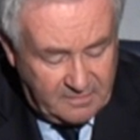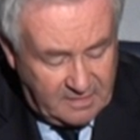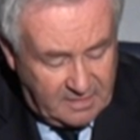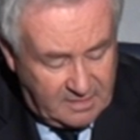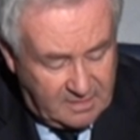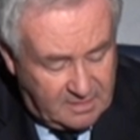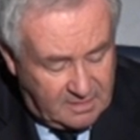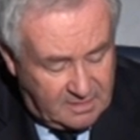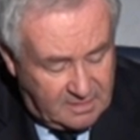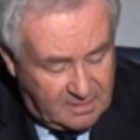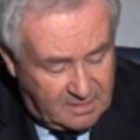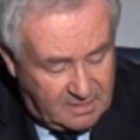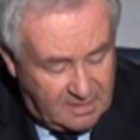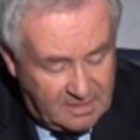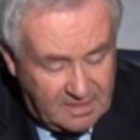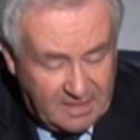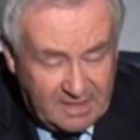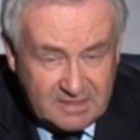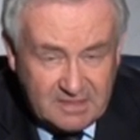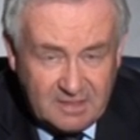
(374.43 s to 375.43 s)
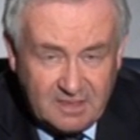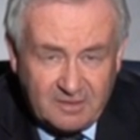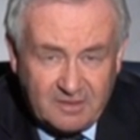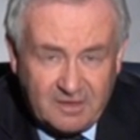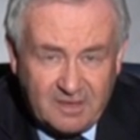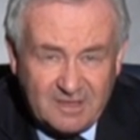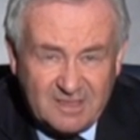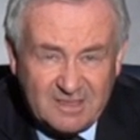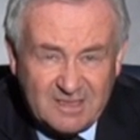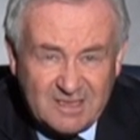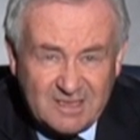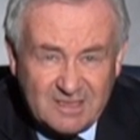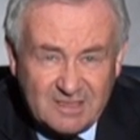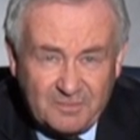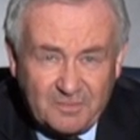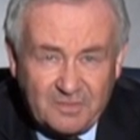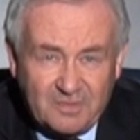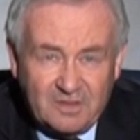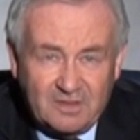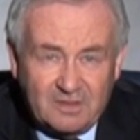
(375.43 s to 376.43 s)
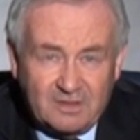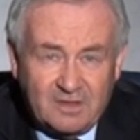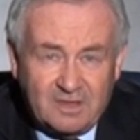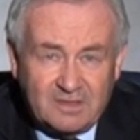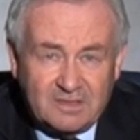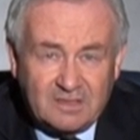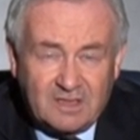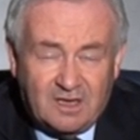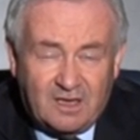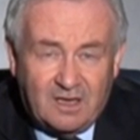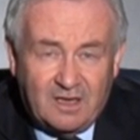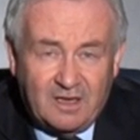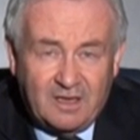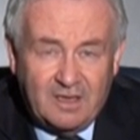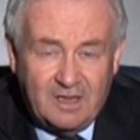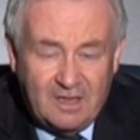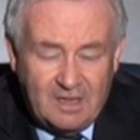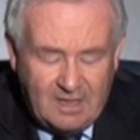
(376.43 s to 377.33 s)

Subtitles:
in that area, and it is something that I